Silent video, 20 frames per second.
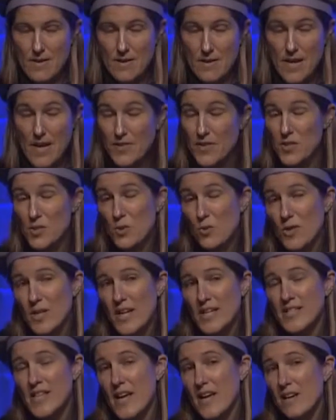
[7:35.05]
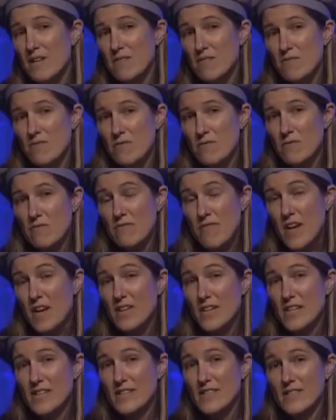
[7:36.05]
And the story I tell
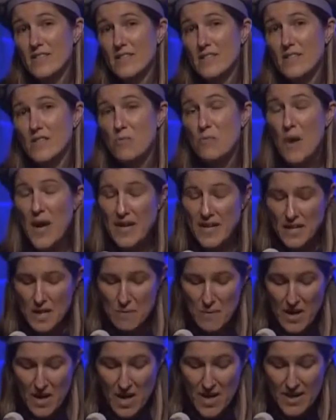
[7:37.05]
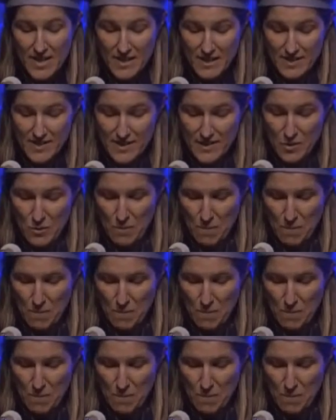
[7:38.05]
varies depending on my audience.